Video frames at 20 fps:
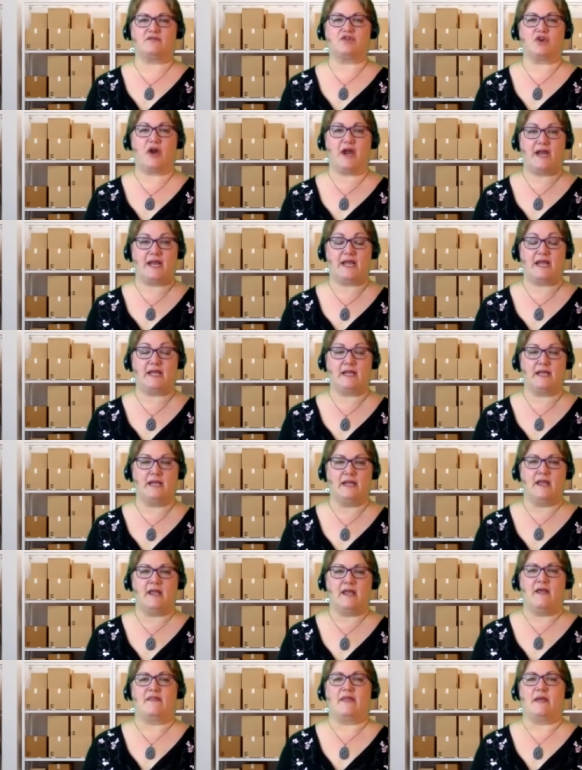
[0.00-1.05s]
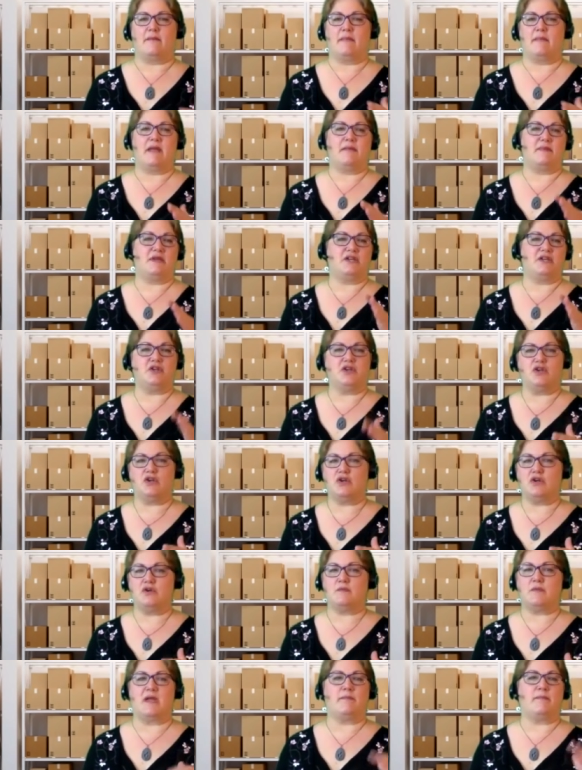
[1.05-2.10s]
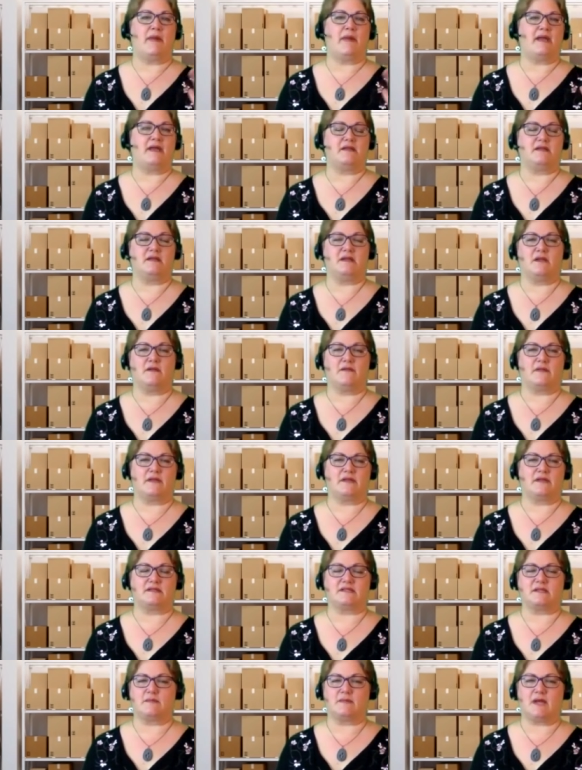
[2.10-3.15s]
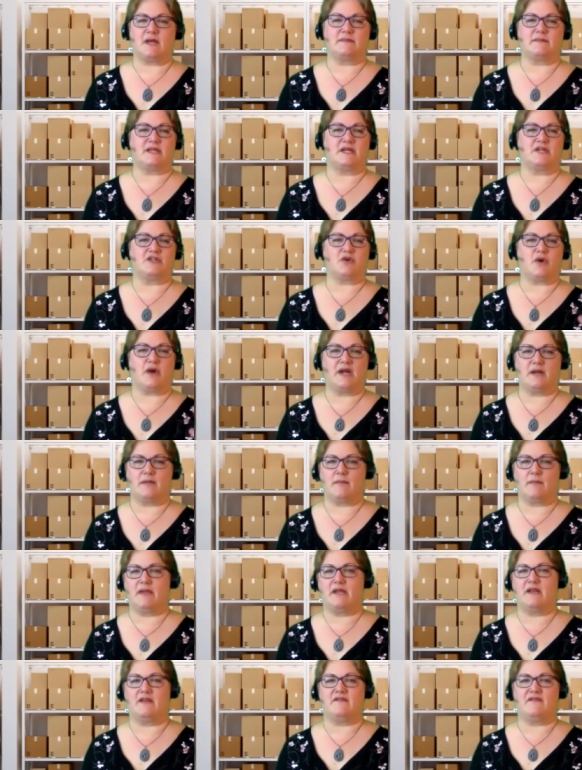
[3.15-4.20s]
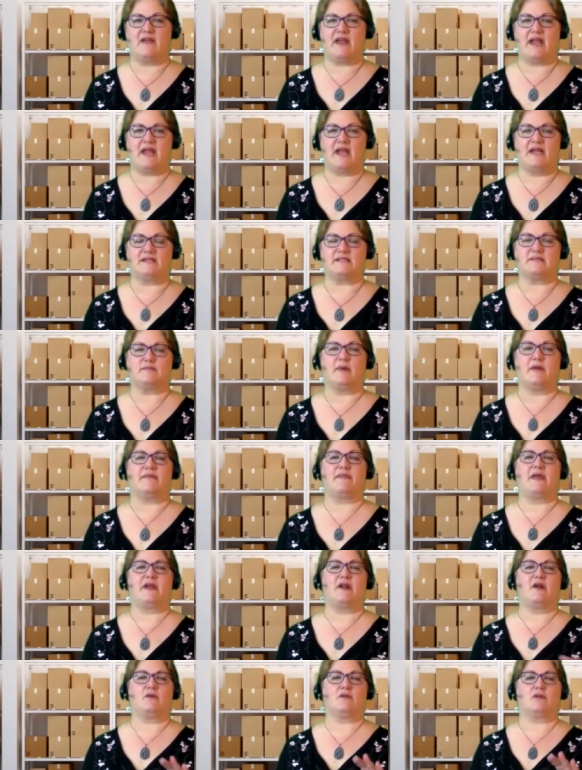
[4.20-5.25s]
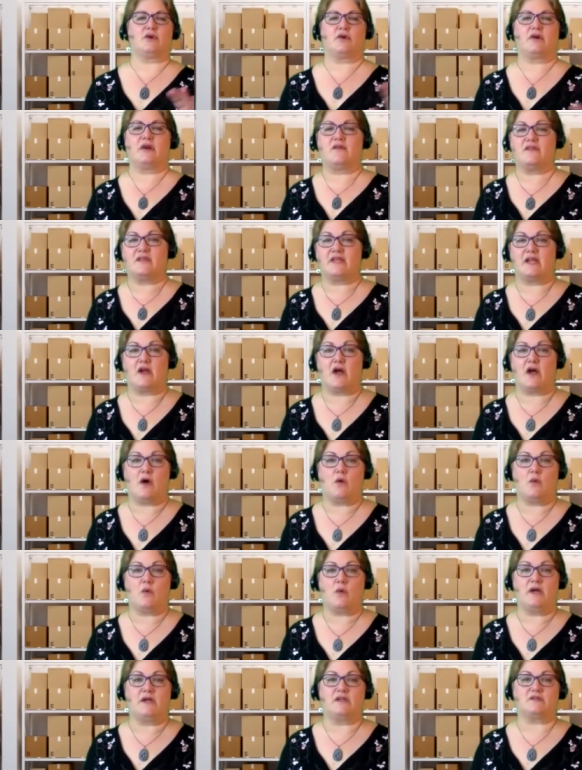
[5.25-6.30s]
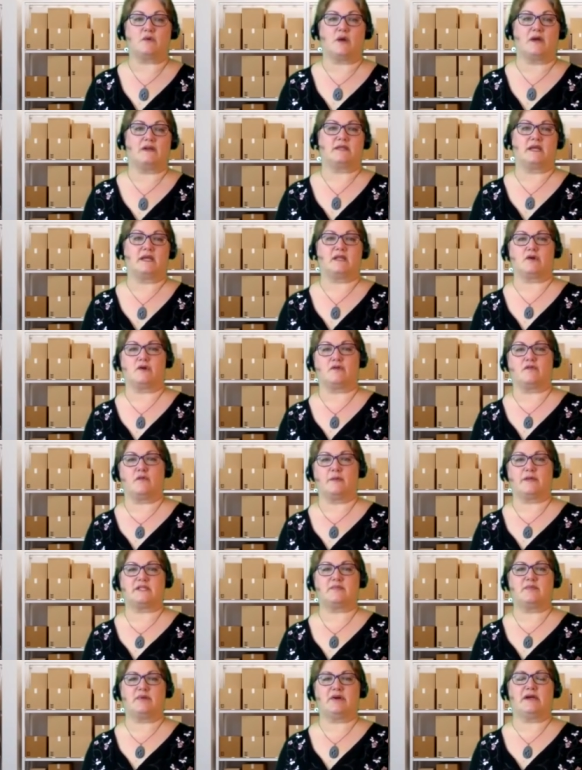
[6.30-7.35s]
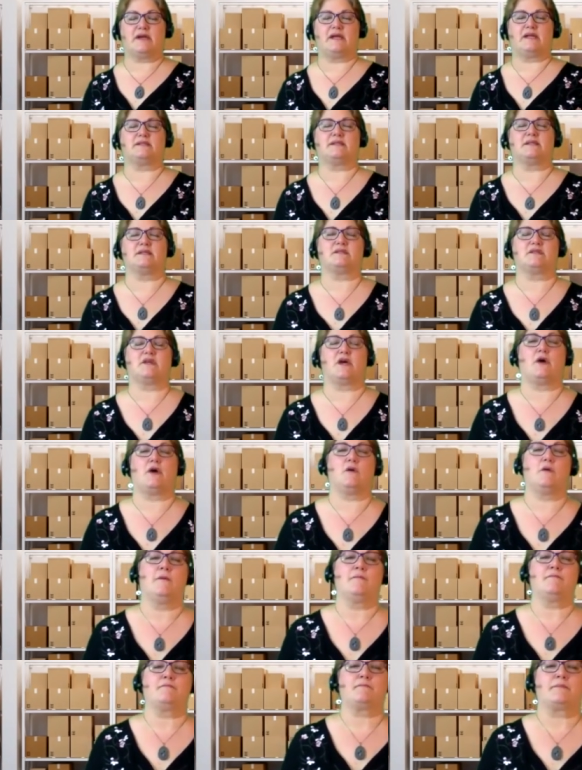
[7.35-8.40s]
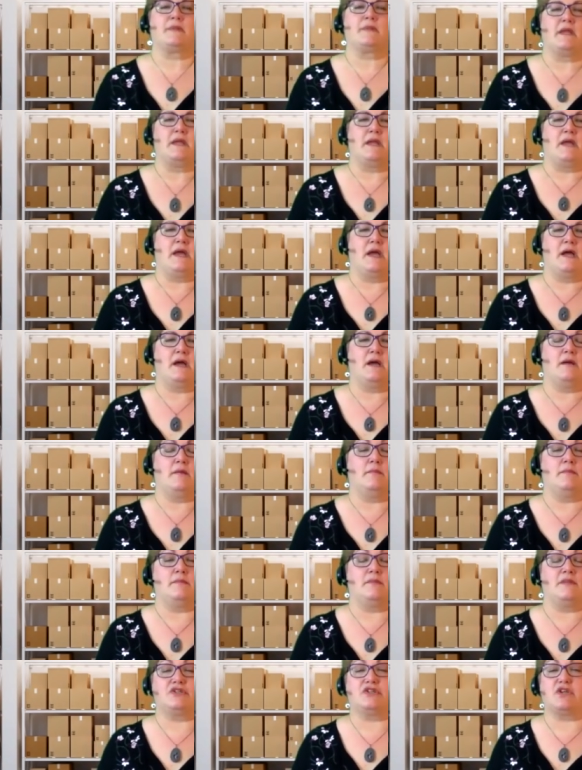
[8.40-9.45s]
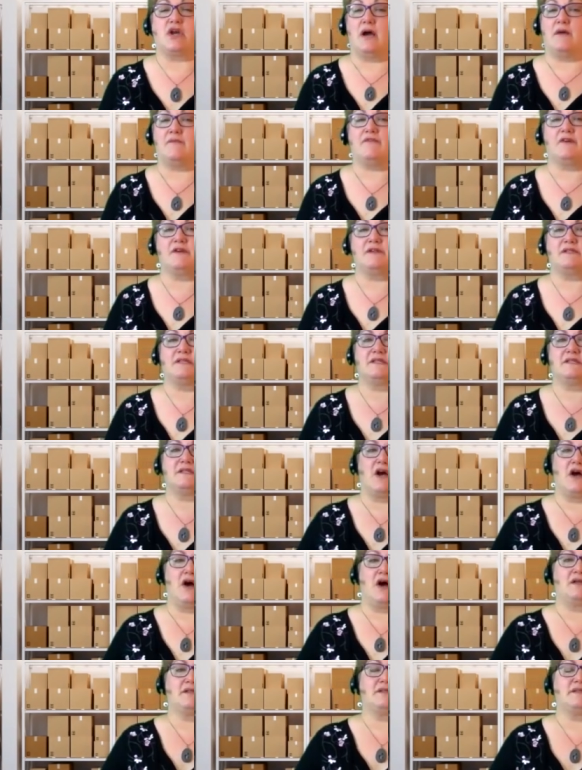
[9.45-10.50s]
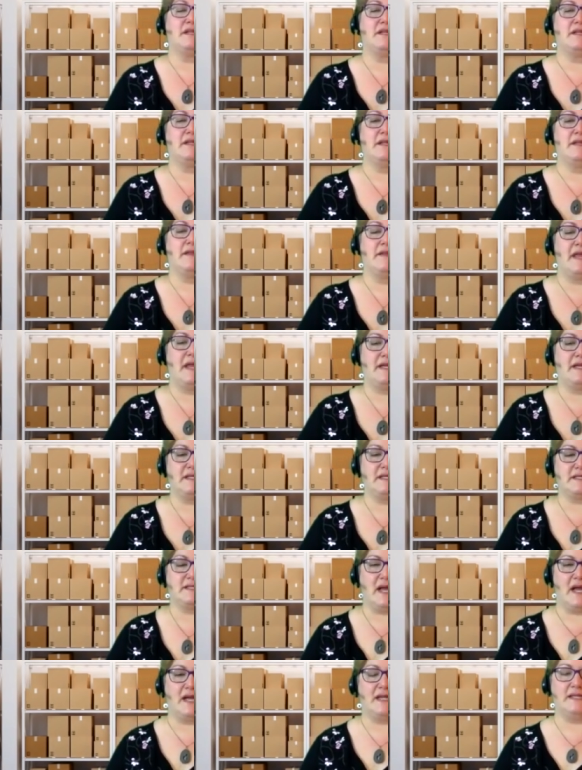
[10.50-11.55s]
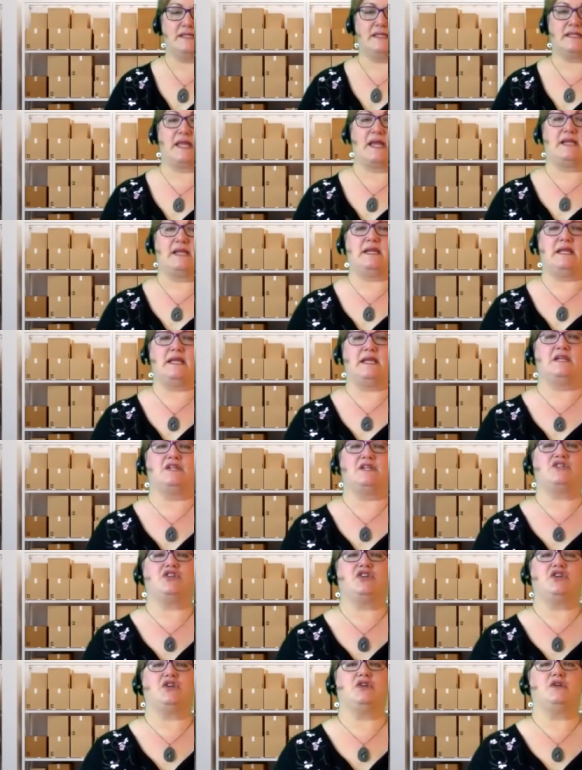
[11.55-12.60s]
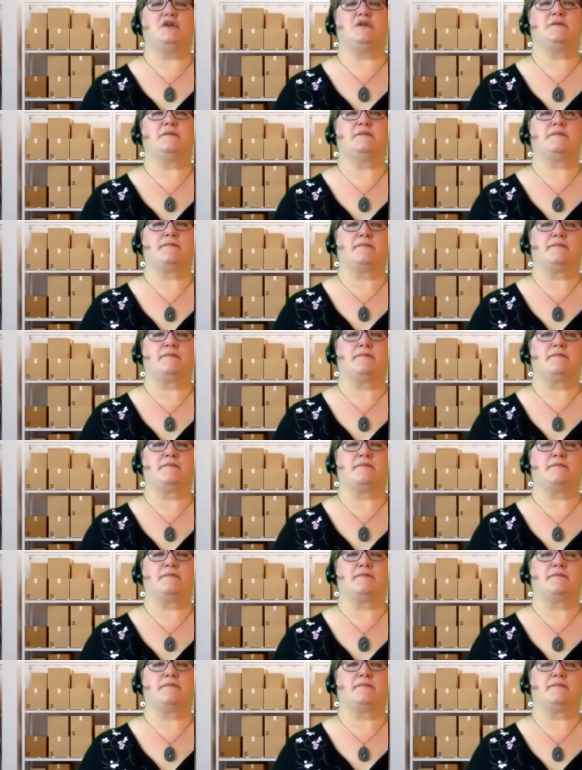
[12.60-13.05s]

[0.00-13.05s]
of training. They may be new, they may, you know, that sometimes they train them in advance, but they don't learn everything all at once, right? They learn from experience. And so the job, for instance, to Austin, they decided that they needed to